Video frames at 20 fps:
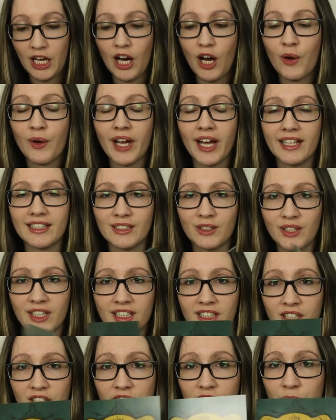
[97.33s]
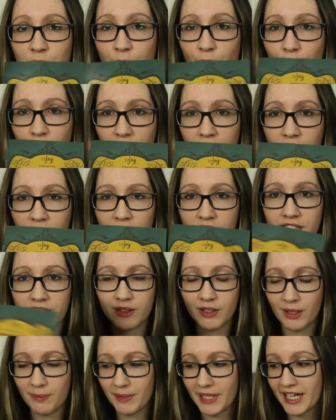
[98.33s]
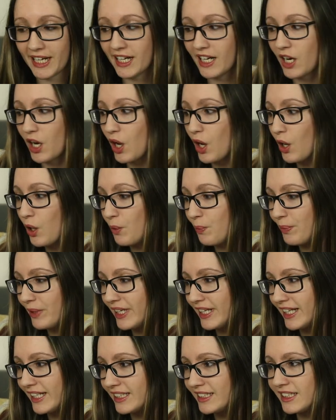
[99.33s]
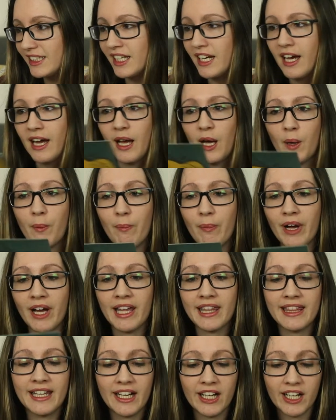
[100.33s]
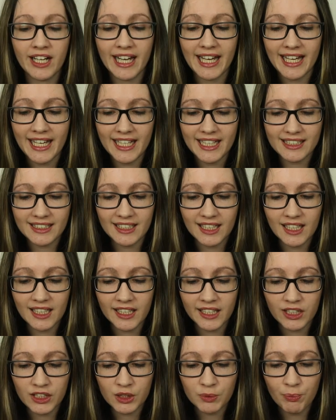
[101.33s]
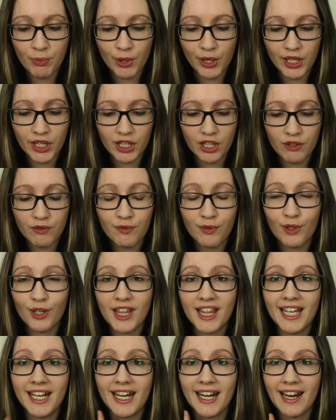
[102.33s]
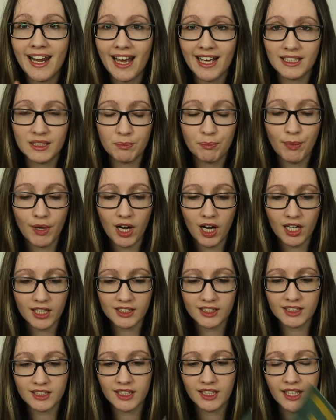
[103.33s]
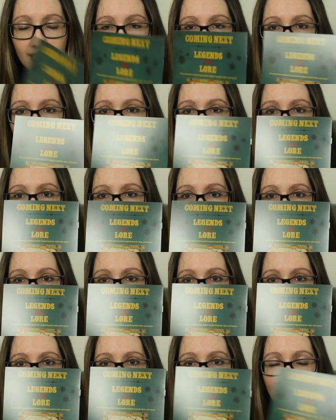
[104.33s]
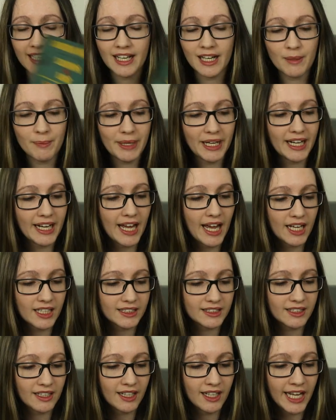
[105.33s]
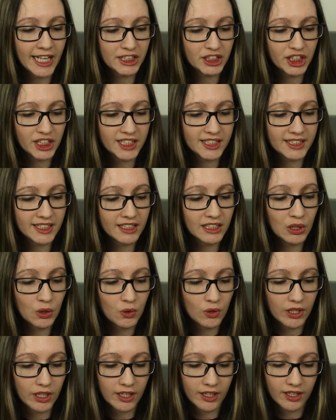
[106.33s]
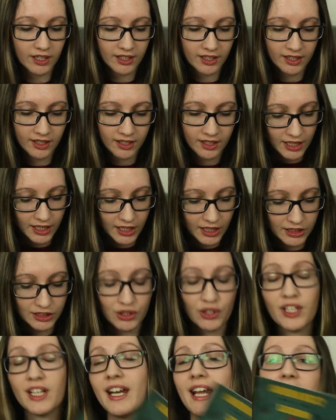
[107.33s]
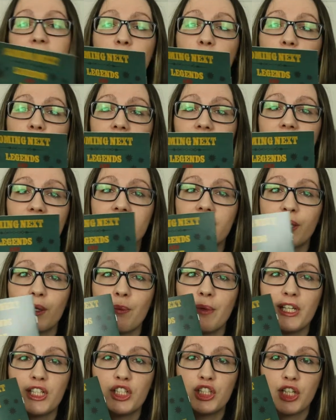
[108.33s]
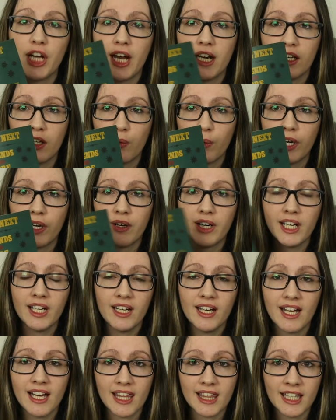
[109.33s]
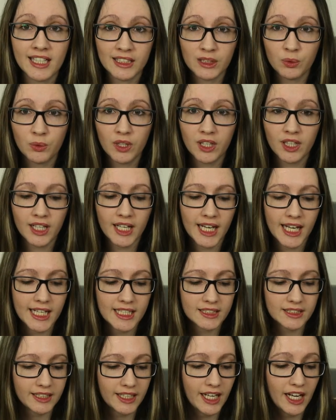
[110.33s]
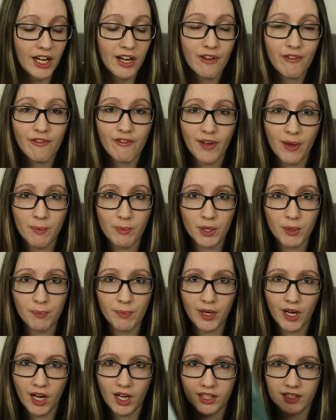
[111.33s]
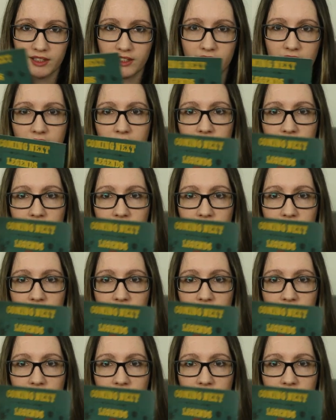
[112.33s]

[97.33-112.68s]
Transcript: Okay, so these are the spoilers, so I'm not gonna open it, but there is a little spoiler for the next box. It says, coming next, Legends and Lore. So the next box is gonna be January. This one is the November box.